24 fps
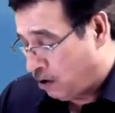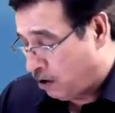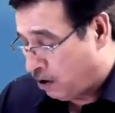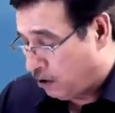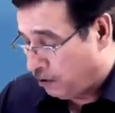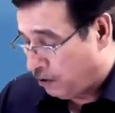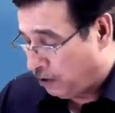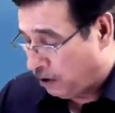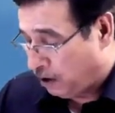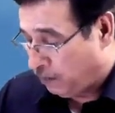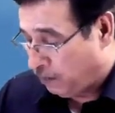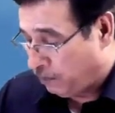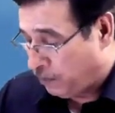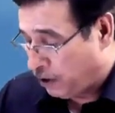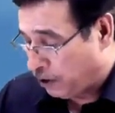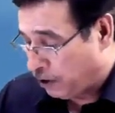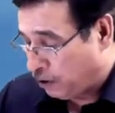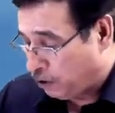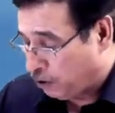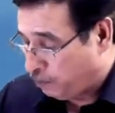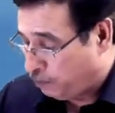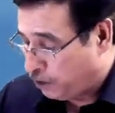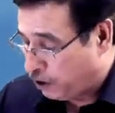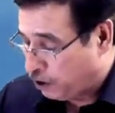Number two,
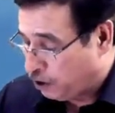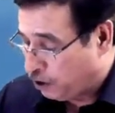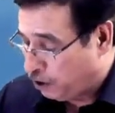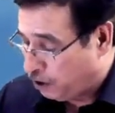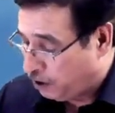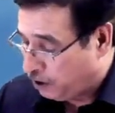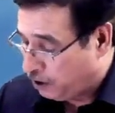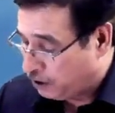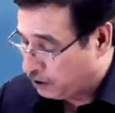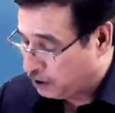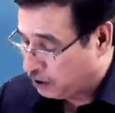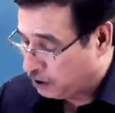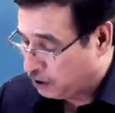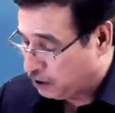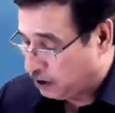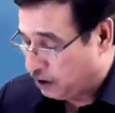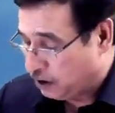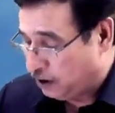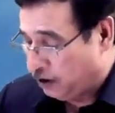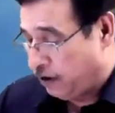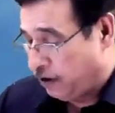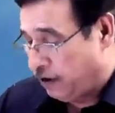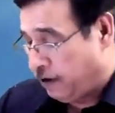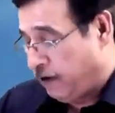because
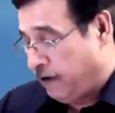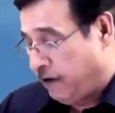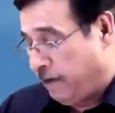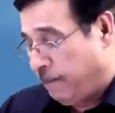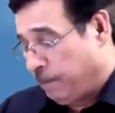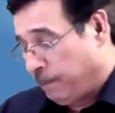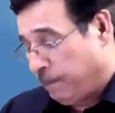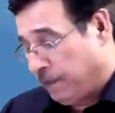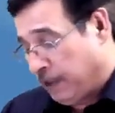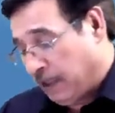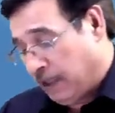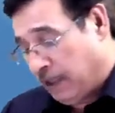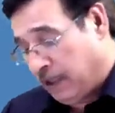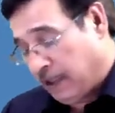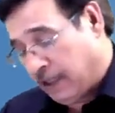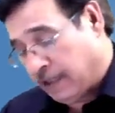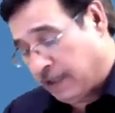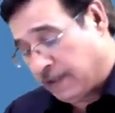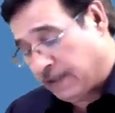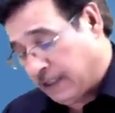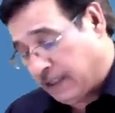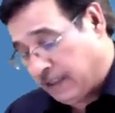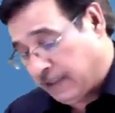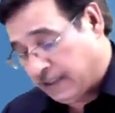it is
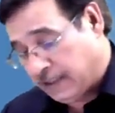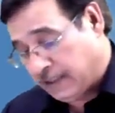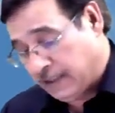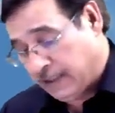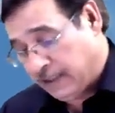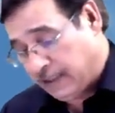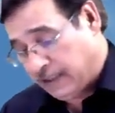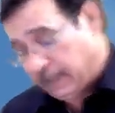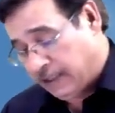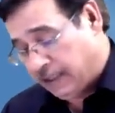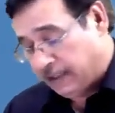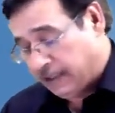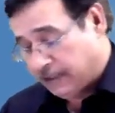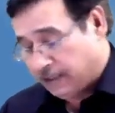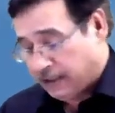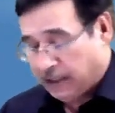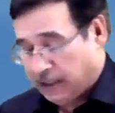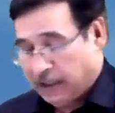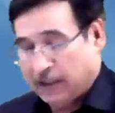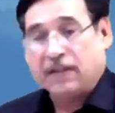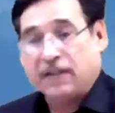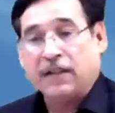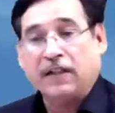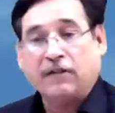considered as an asset.